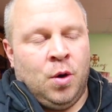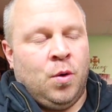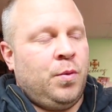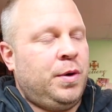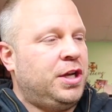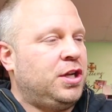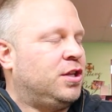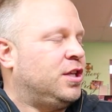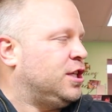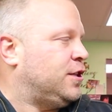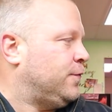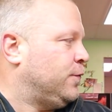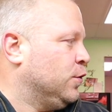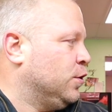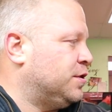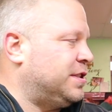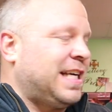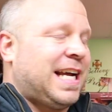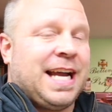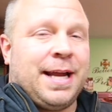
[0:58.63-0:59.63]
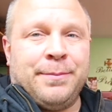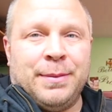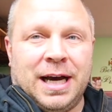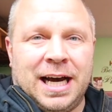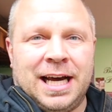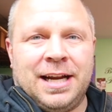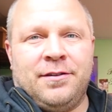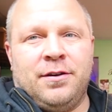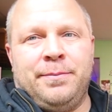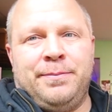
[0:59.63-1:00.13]
we do this full time
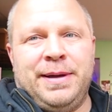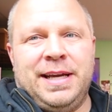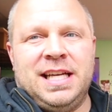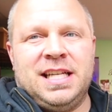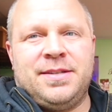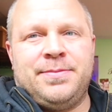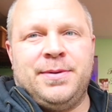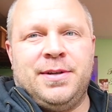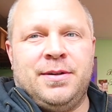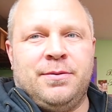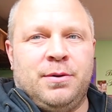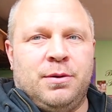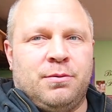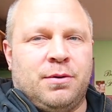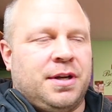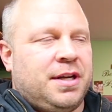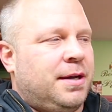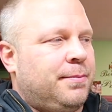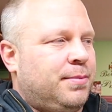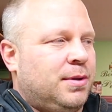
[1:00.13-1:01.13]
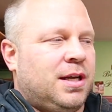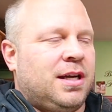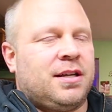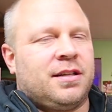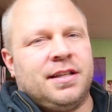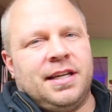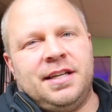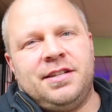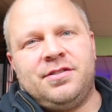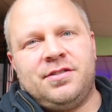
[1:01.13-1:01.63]
out of our basement. We run Epilog
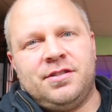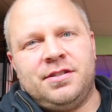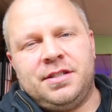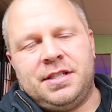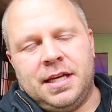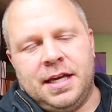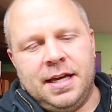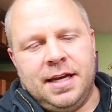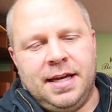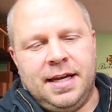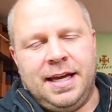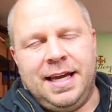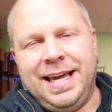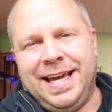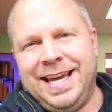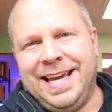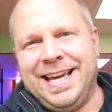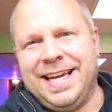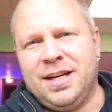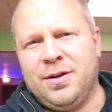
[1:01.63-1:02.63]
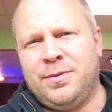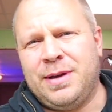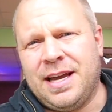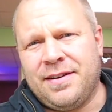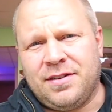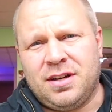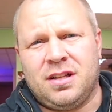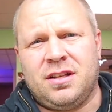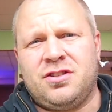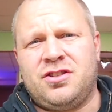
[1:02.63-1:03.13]
Lasers and we
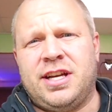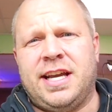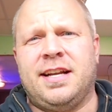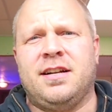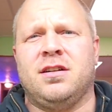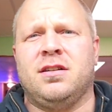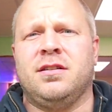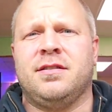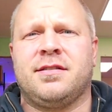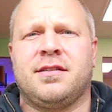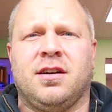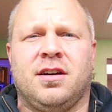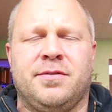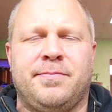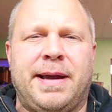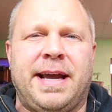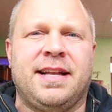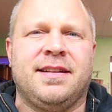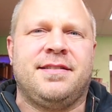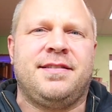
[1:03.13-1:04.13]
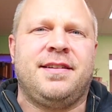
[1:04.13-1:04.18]
have another channel. It's called Matt and